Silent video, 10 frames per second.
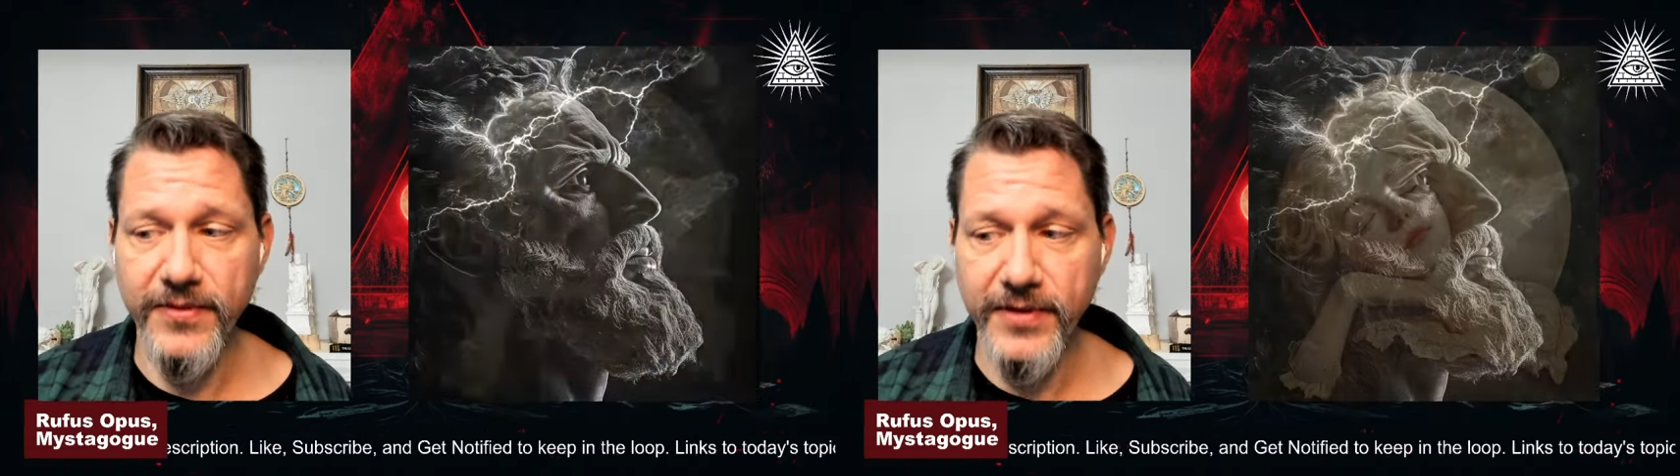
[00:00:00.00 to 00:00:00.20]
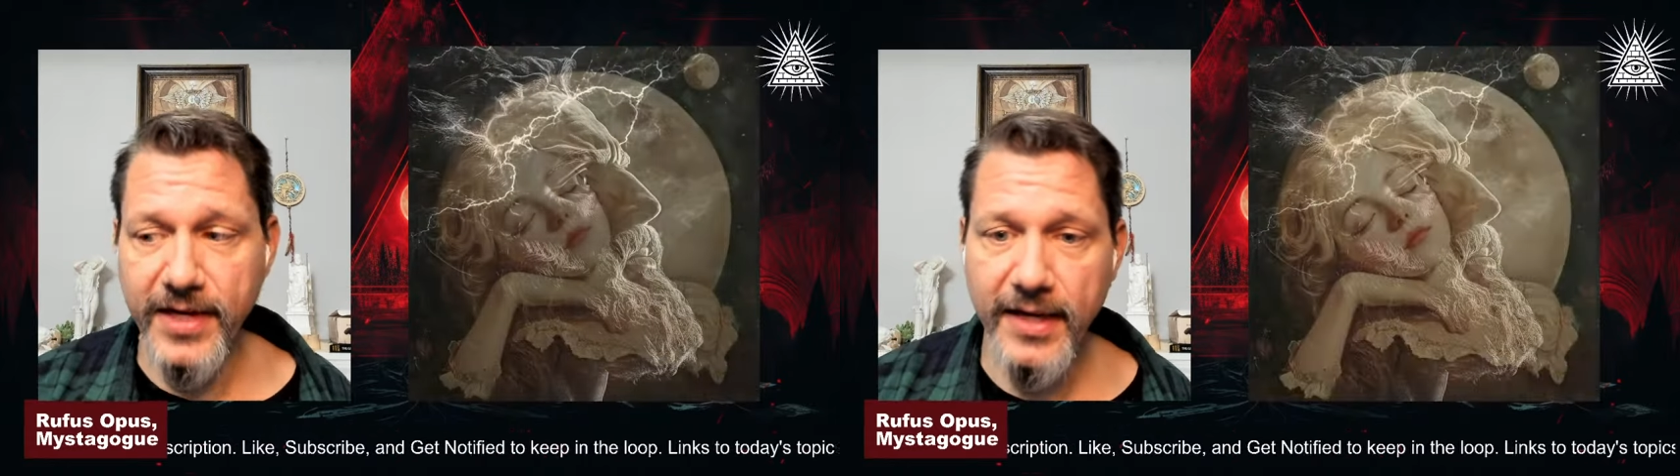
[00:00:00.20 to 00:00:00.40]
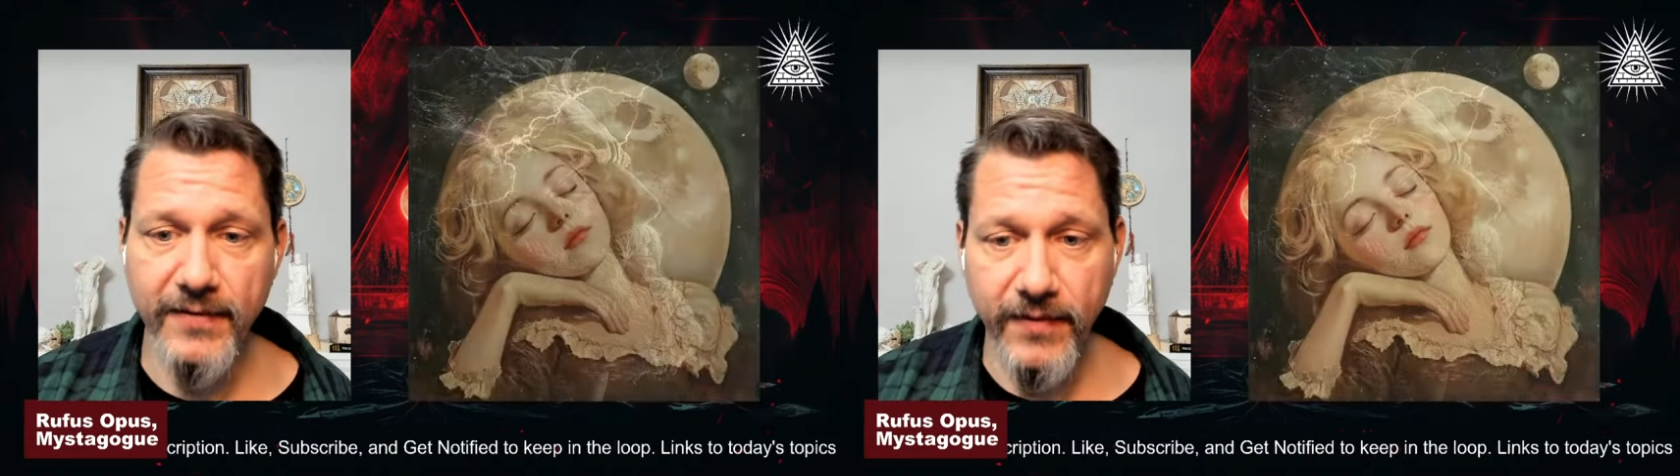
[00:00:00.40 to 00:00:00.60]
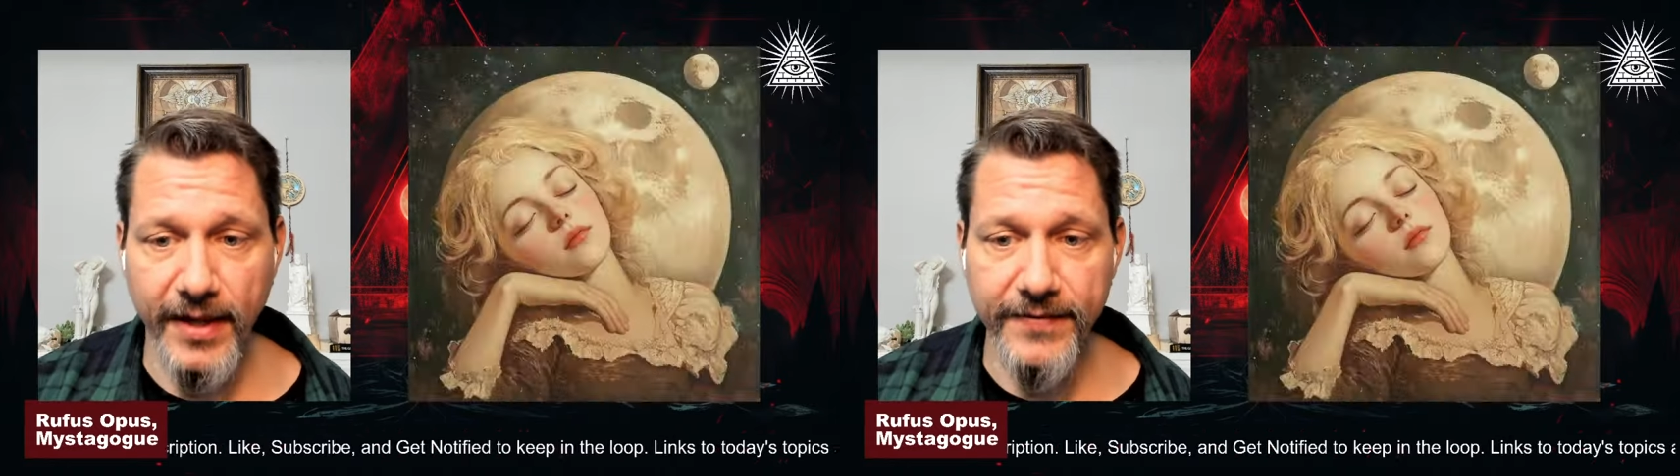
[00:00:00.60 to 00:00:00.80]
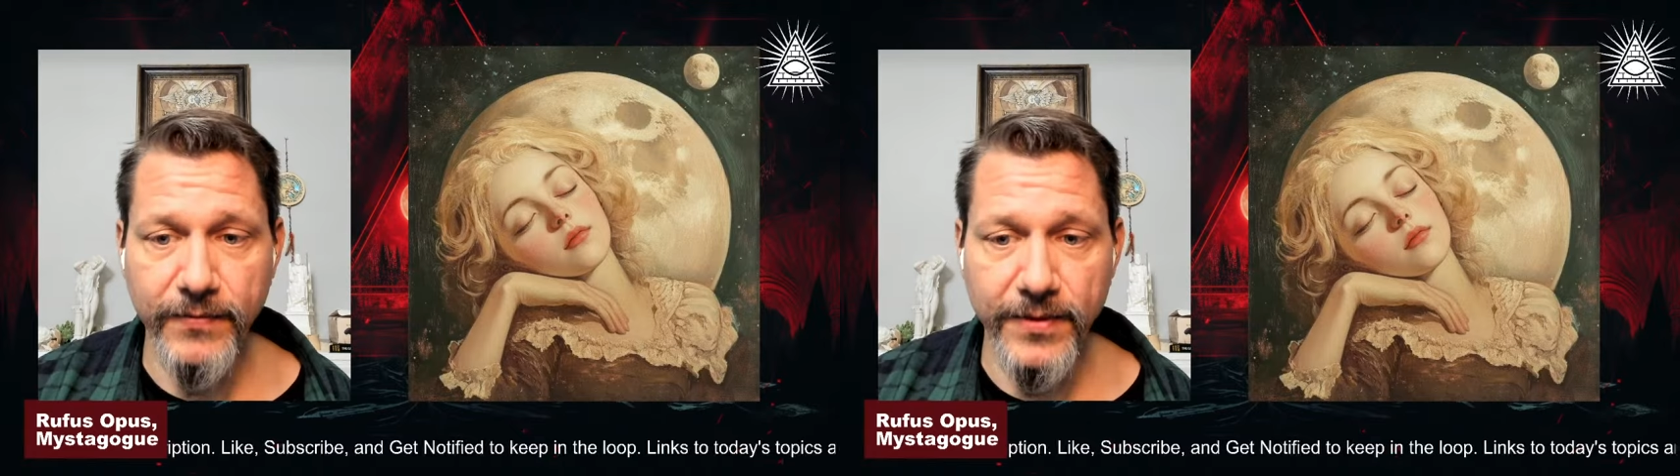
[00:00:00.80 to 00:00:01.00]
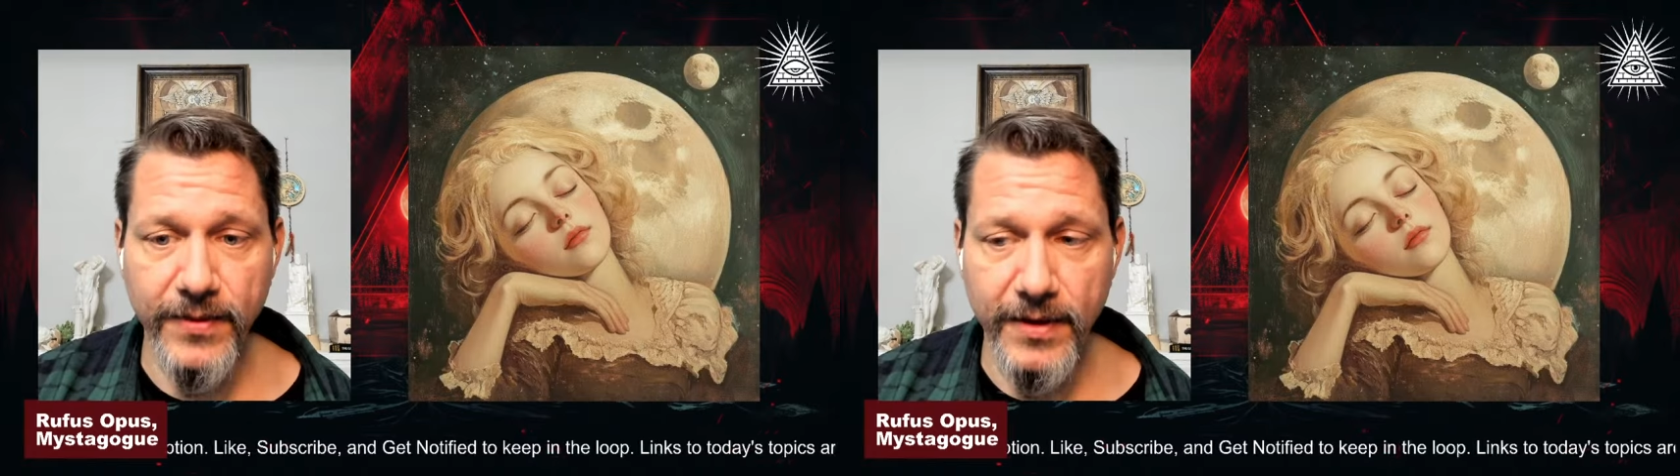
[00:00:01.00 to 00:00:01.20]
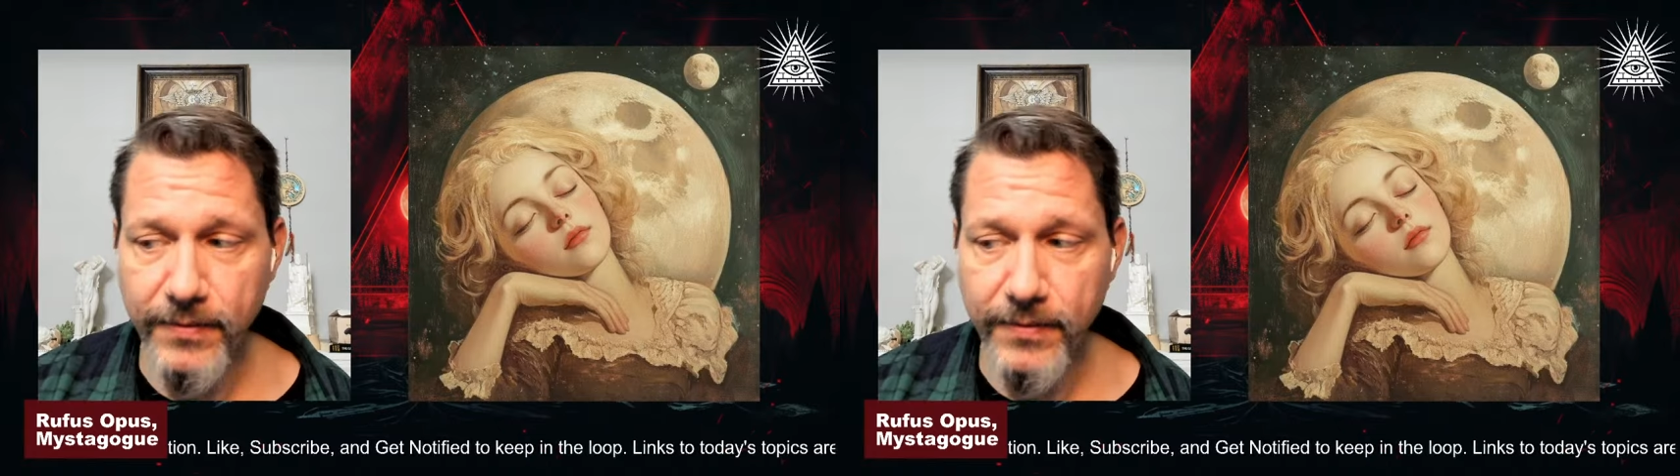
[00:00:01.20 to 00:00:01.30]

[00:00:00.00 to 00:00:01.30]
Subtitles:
the kind of life where they're